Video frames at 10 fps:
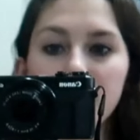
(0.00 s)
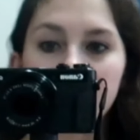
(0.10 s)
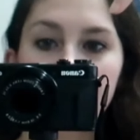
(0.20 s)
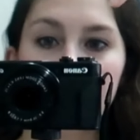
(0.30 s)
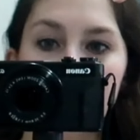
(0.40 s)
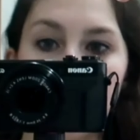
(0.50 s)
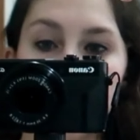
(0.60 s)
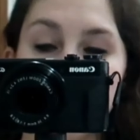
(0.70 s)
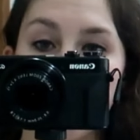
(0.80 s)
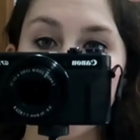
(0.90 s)
this is
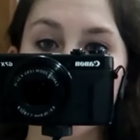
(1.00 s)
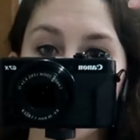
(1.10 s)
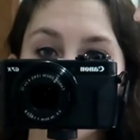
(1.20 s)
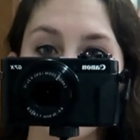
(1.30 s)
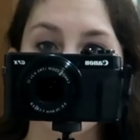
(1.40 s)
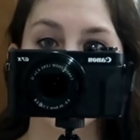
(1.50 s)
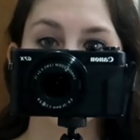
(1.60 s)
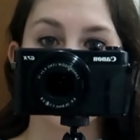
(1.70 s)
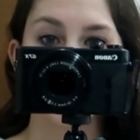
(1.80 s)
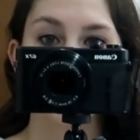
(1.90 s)
the Canon G seven
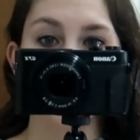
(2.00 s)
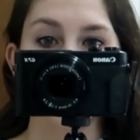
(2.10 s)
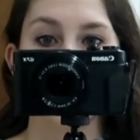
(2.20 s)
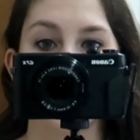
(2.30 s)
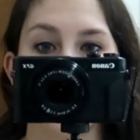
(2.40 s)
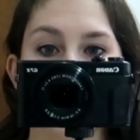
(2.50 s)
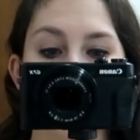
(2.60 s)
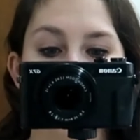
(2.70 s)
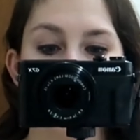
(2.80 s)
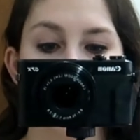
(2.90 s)
X Mark two.
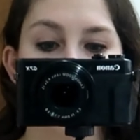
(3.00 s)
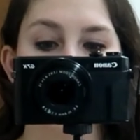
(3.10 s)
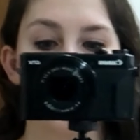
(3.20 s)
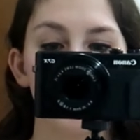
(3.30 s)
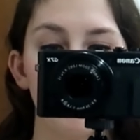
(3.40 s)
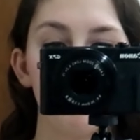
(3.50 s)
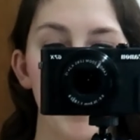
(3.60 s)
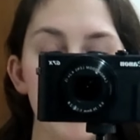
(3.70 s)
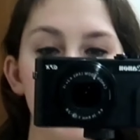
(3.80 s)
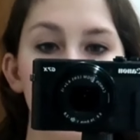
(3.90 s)
This is a little
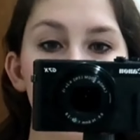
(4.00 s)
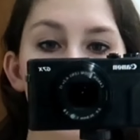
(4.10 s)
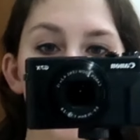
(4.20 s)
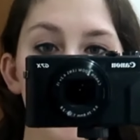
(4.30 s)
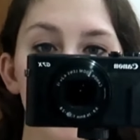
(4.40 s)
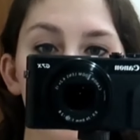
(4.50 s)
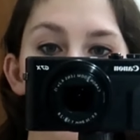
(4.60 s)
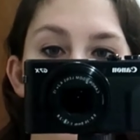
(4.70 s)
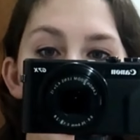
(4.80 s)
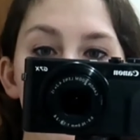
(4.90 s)
bendy
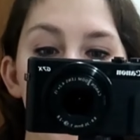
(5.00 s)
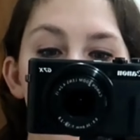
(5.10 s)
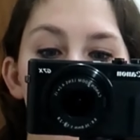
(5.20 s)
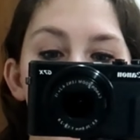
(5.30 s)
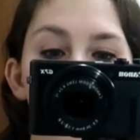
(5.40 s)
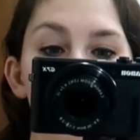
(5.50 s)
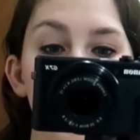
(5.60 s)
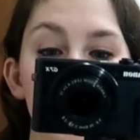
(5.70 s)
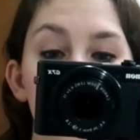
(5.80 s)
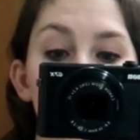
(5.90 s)
tripod by the
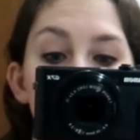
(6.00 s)
brand